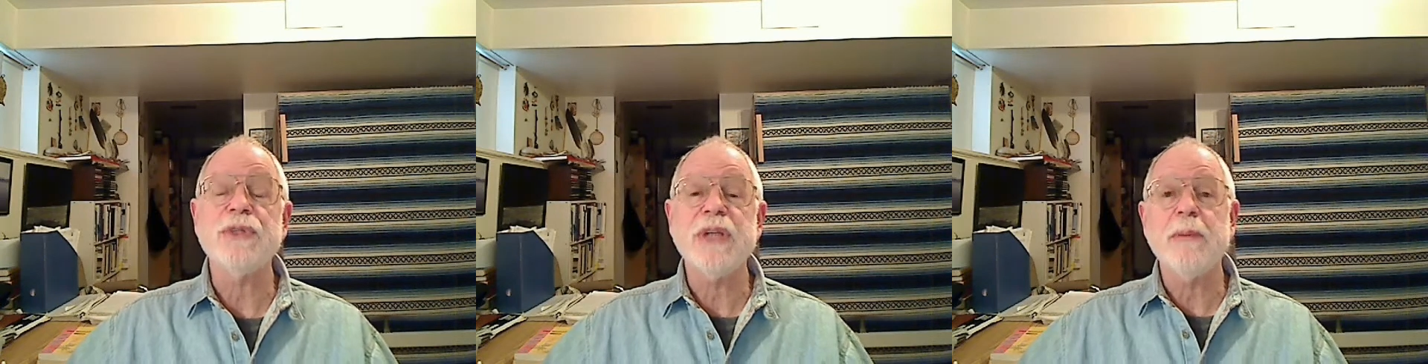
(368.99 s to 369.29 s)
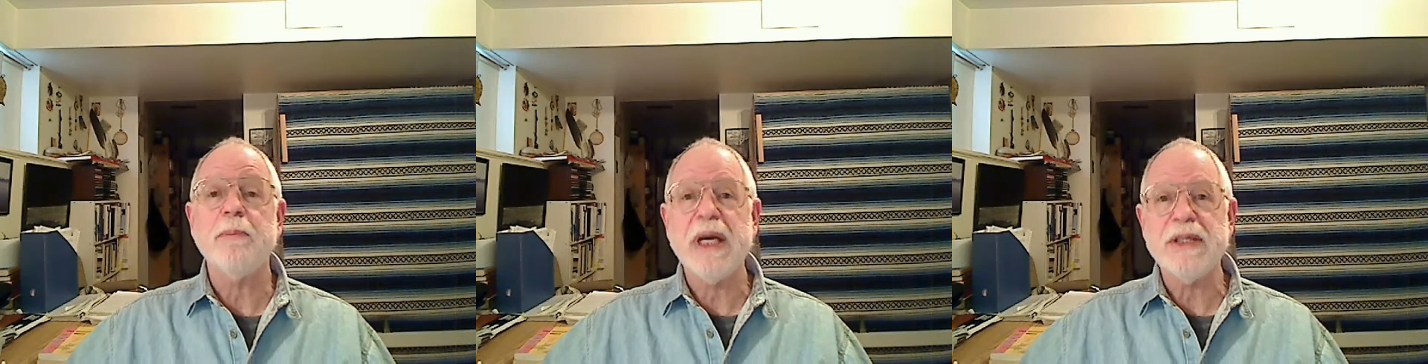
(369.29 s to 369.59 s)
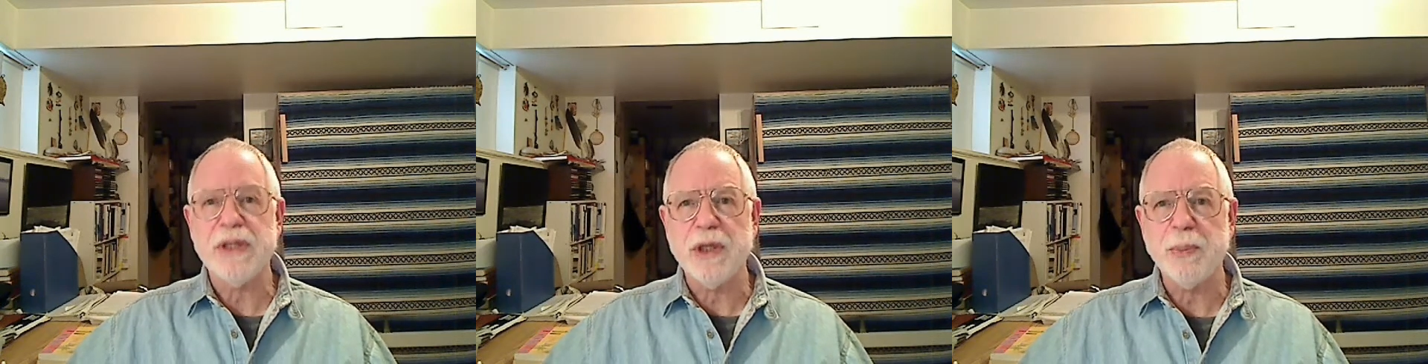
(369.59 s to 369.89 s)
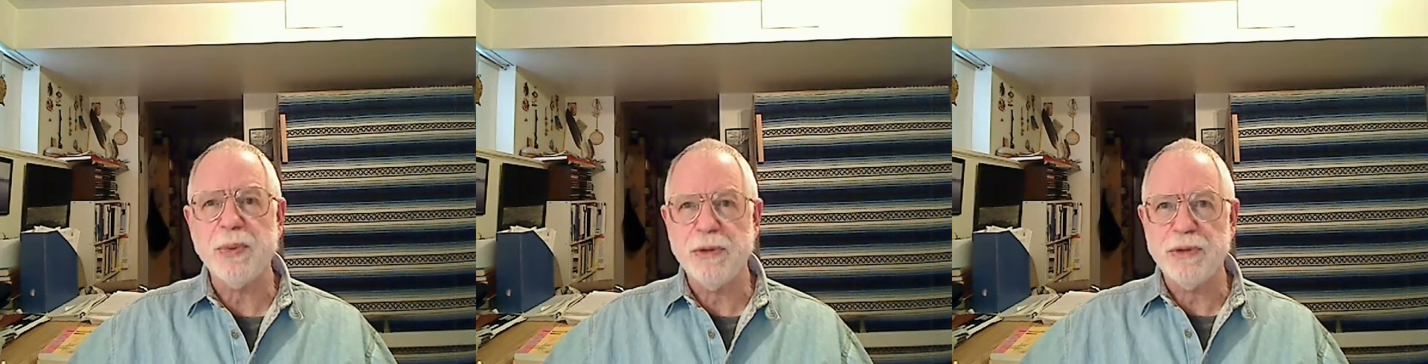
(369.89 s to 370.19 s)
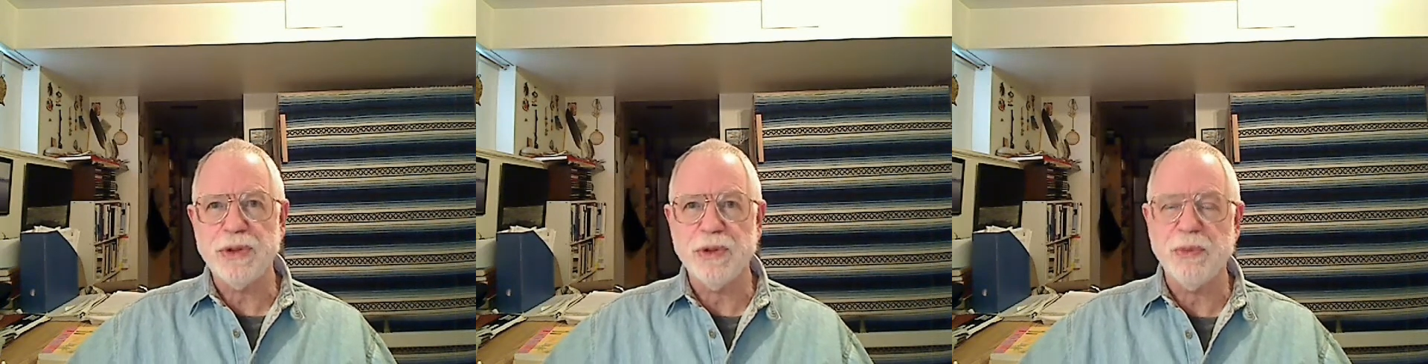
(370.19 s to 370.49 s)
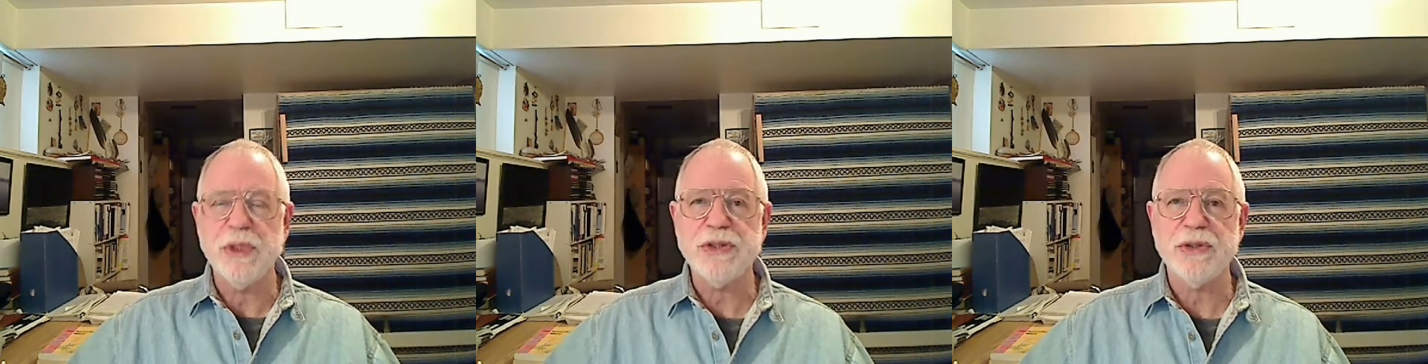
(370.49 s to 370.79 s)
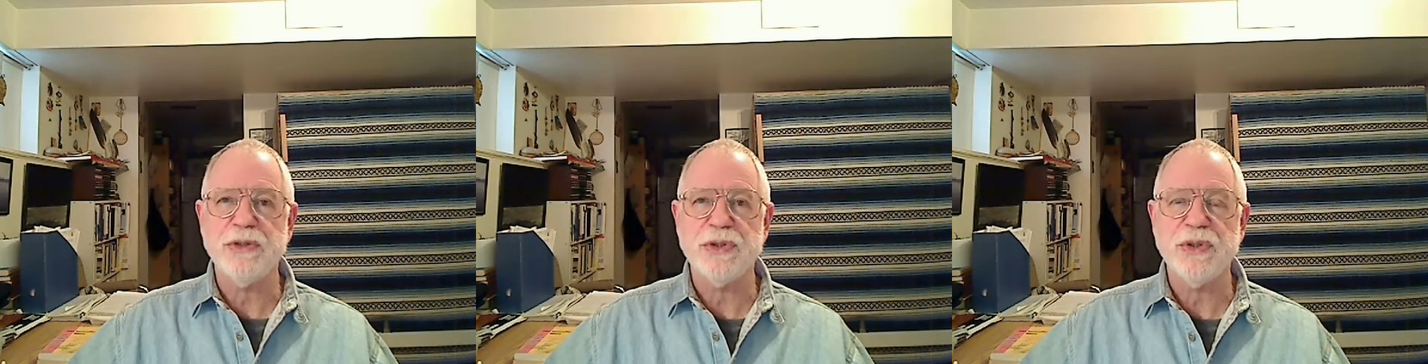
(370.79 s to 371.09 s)
same basic approach to
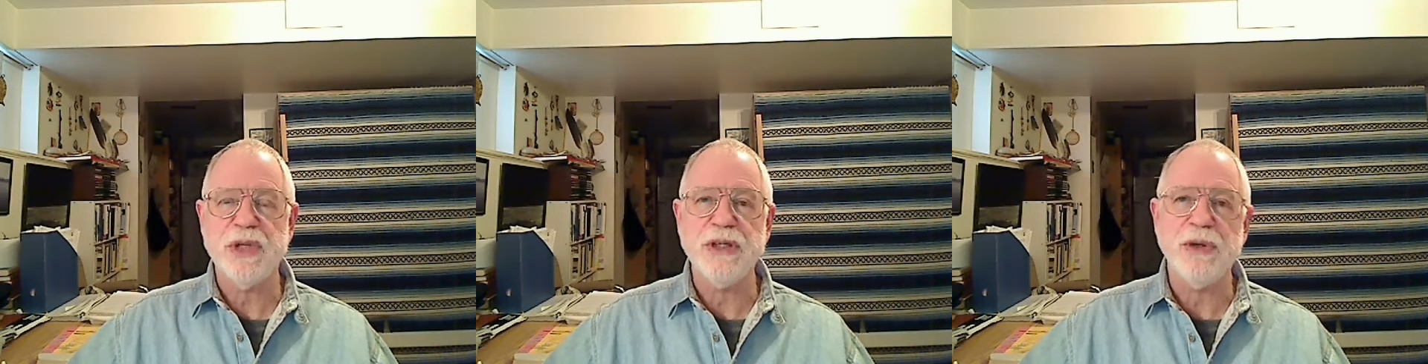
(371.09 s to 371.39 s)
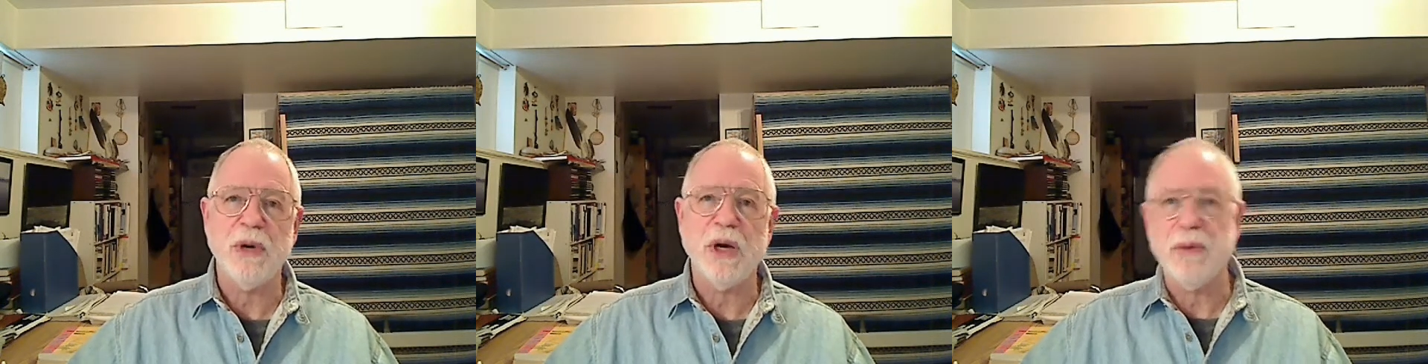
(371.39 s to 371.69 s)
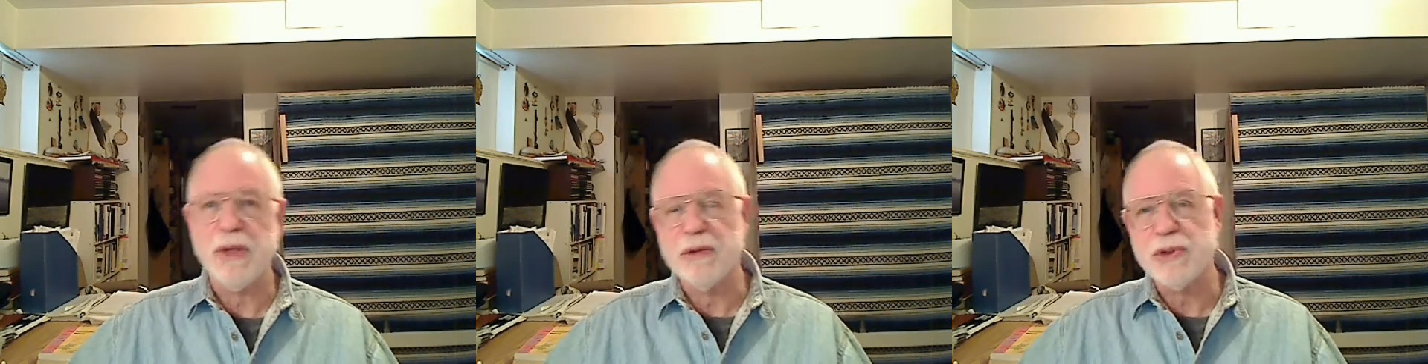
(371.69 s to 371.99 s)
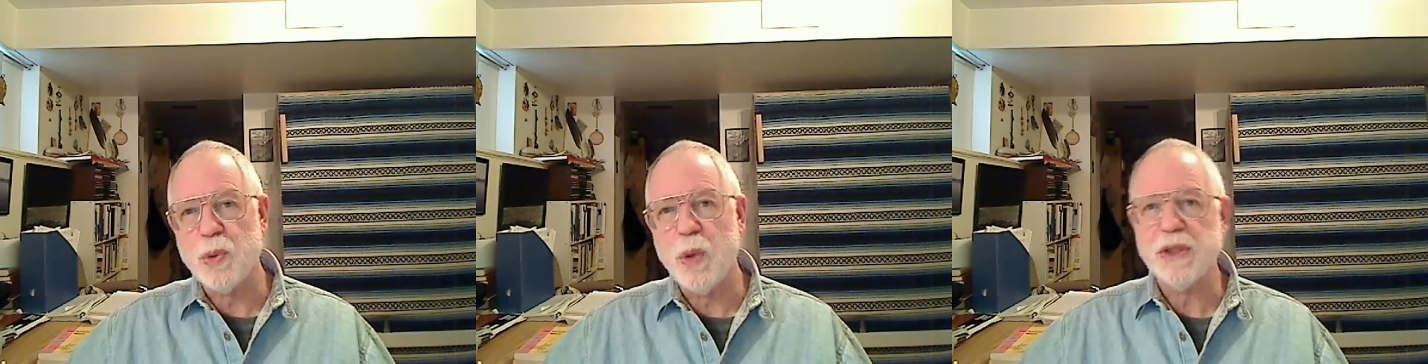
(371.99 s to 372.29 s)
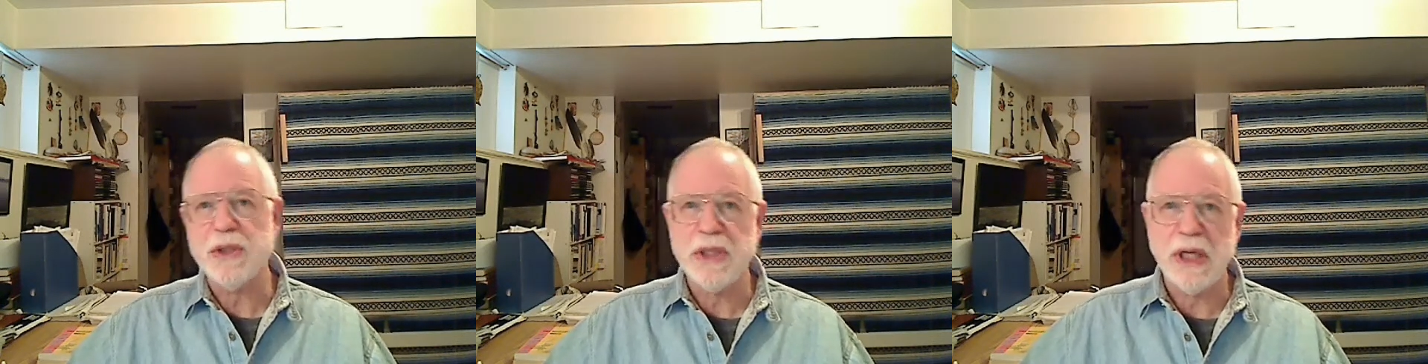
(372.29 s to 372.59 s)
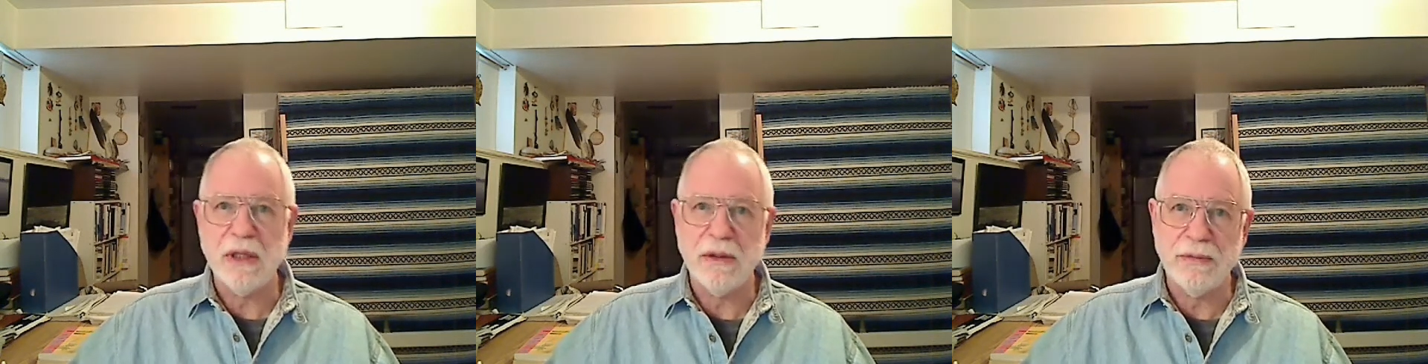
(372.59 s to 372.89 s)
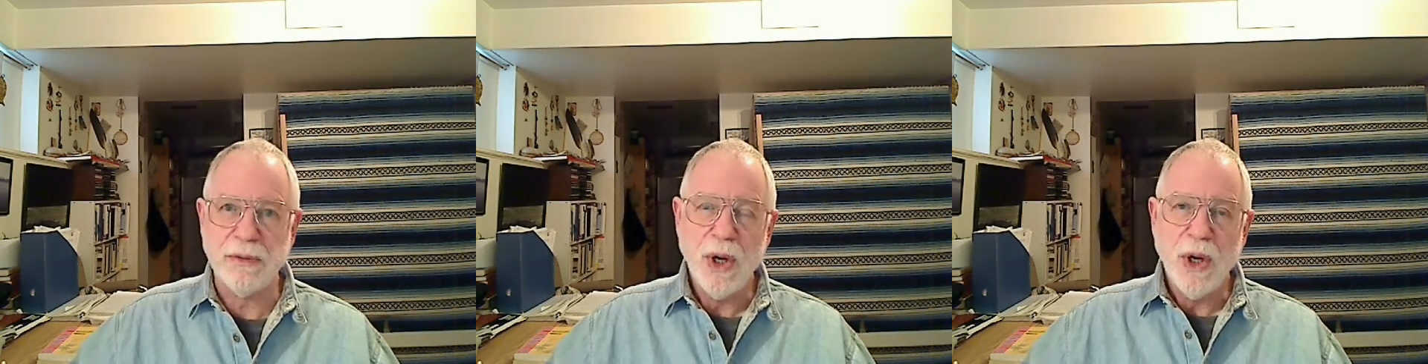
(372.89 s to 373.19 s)
research that you are, whether it's
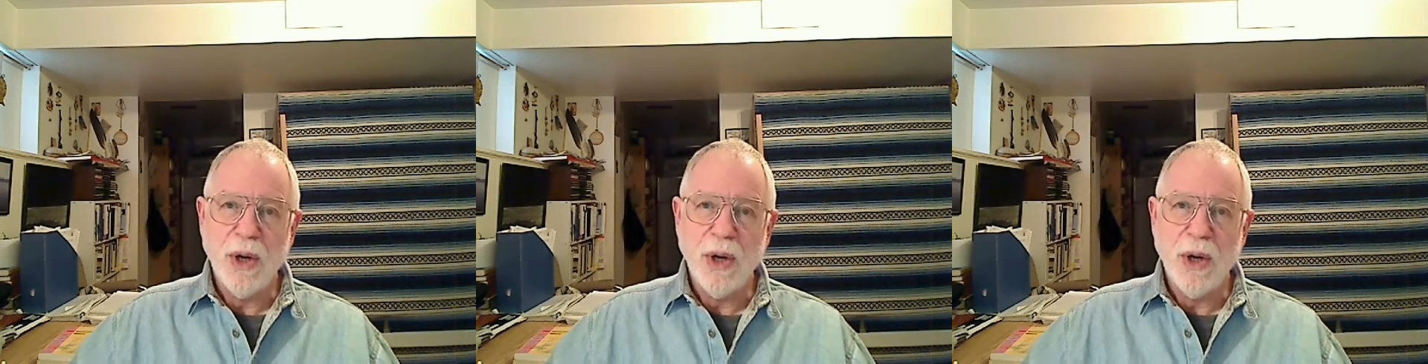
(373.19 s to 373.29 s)
quantitative